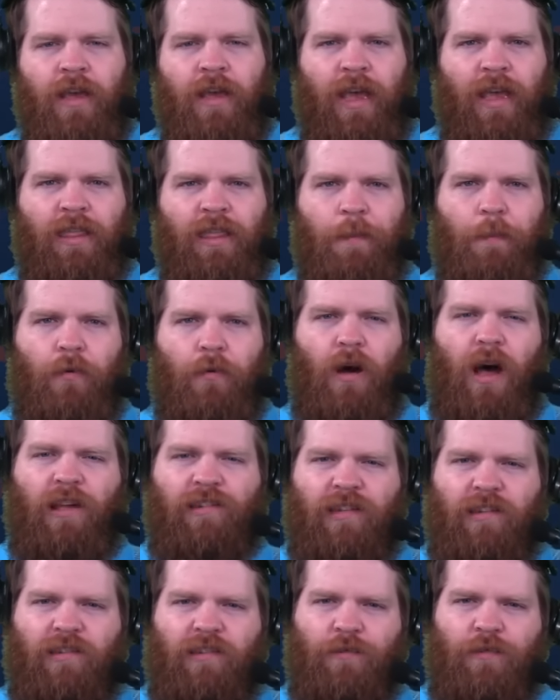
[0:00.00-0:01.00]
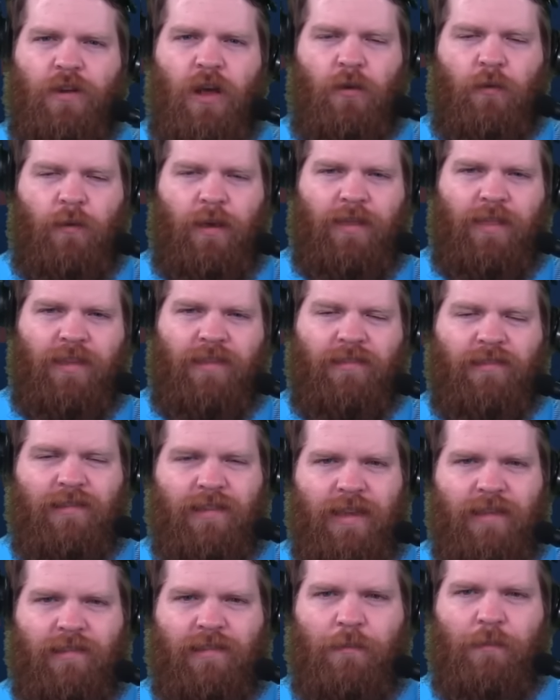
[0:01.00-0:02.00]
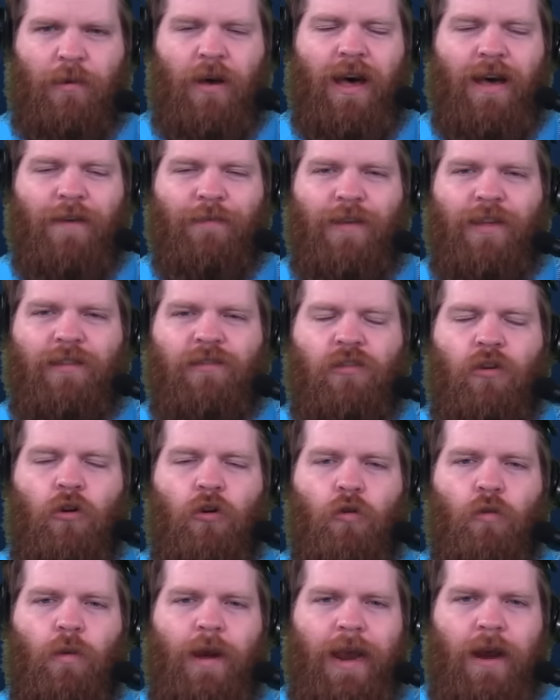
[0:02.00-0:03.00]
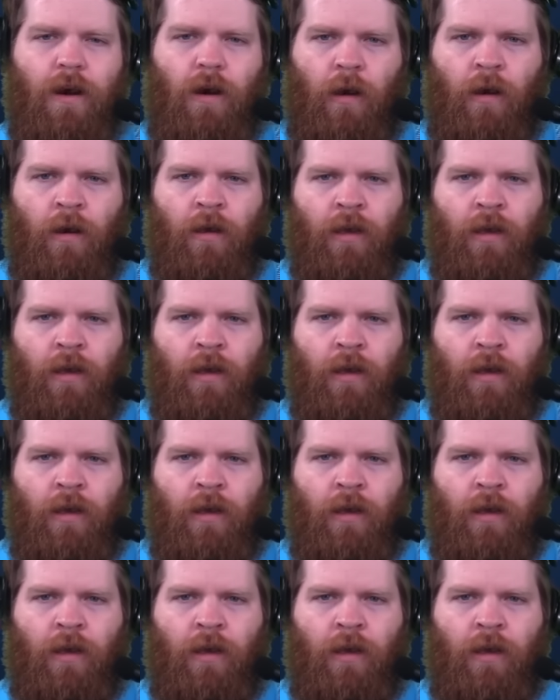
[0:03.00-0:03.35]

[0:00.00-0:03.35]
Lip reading: in the process of not only this season, but of his career